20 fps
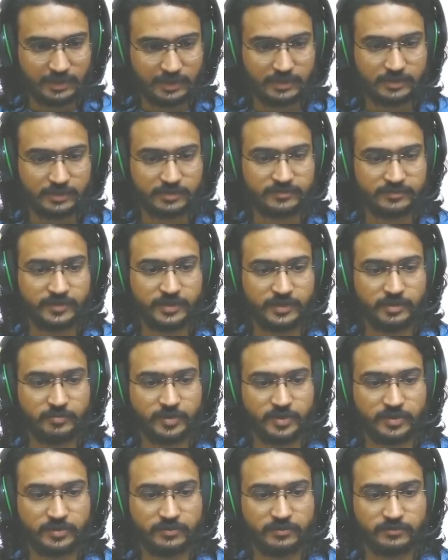test failed
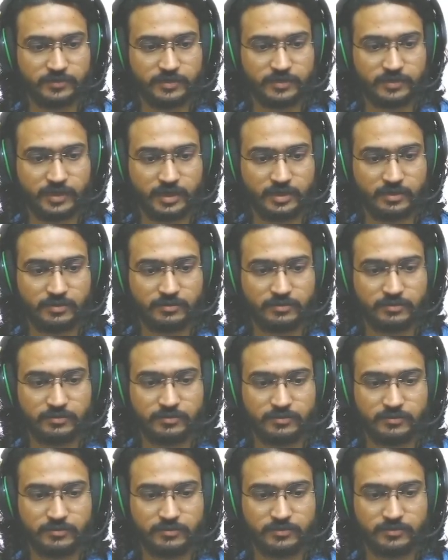because we're trying
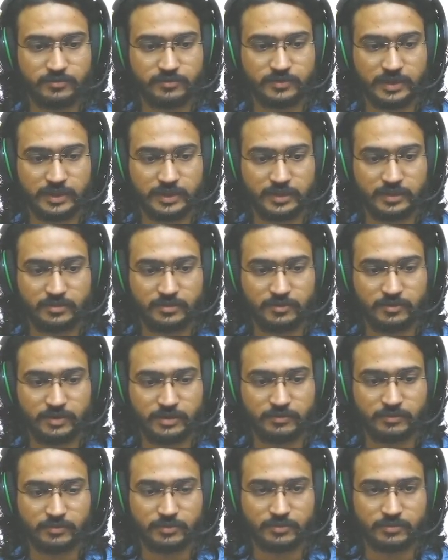to set it to
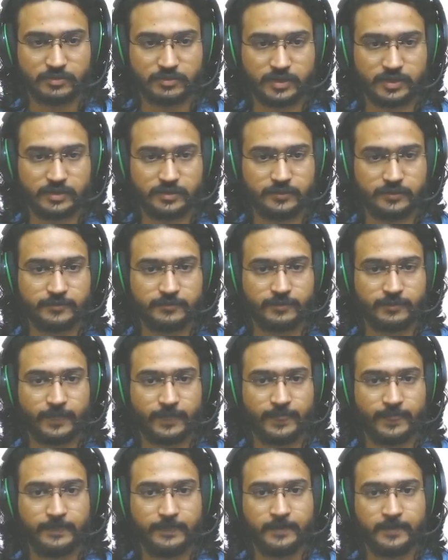equal to, right?
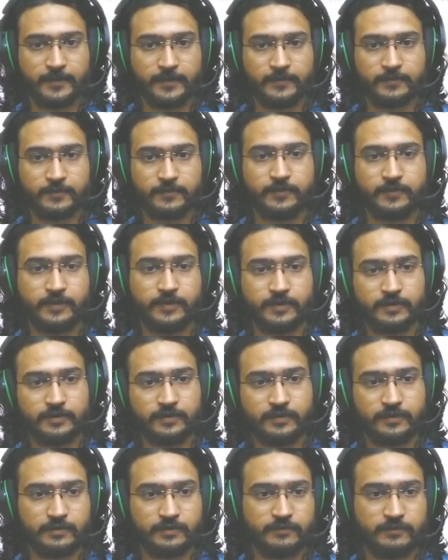So
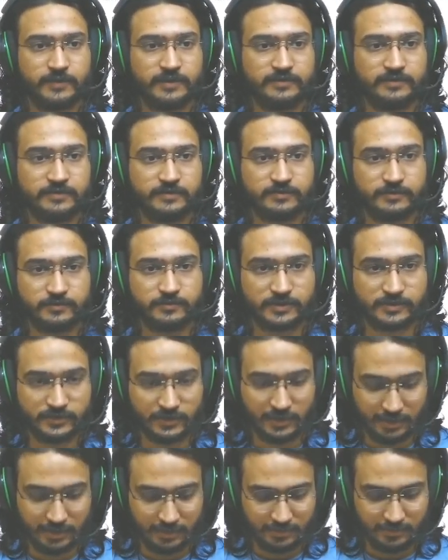here we can just do a
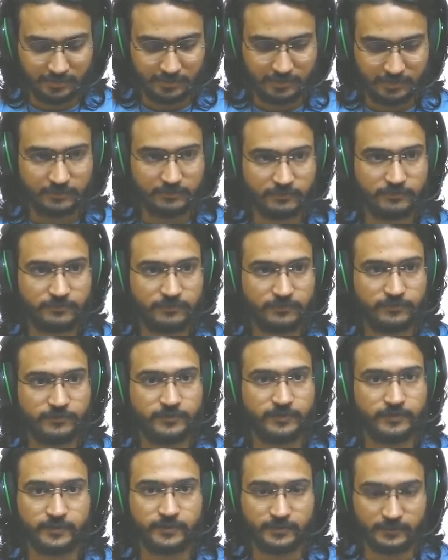check if
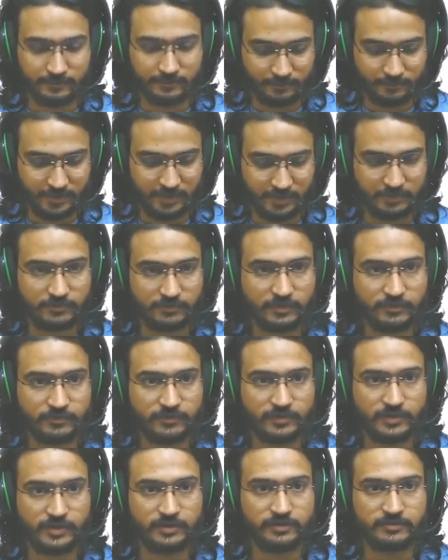env
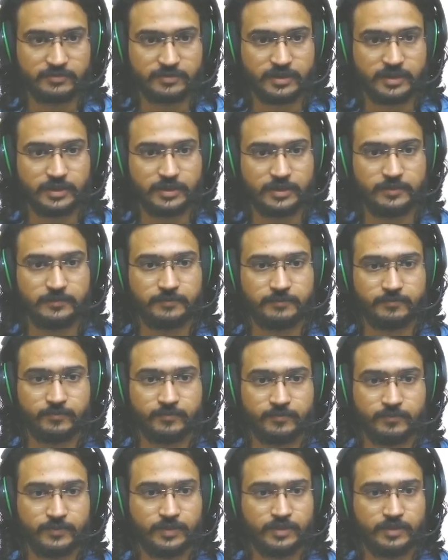file string
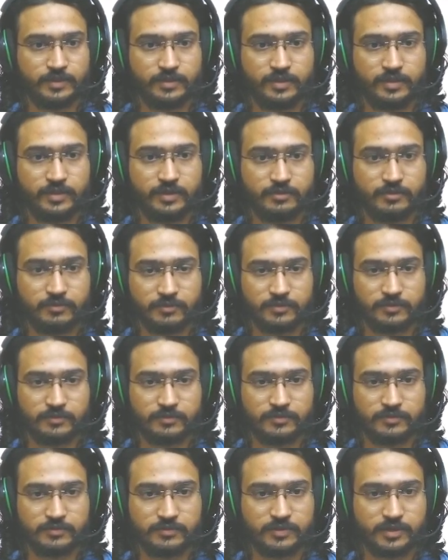
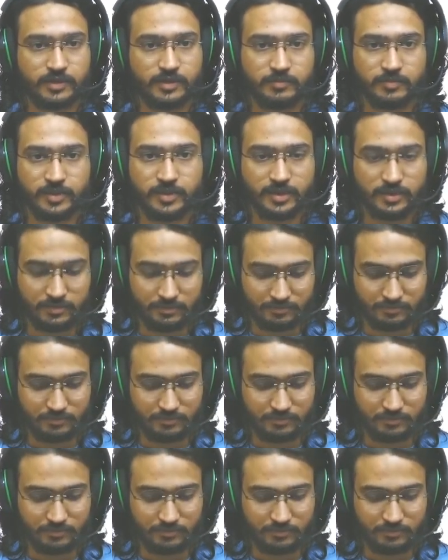equals empty,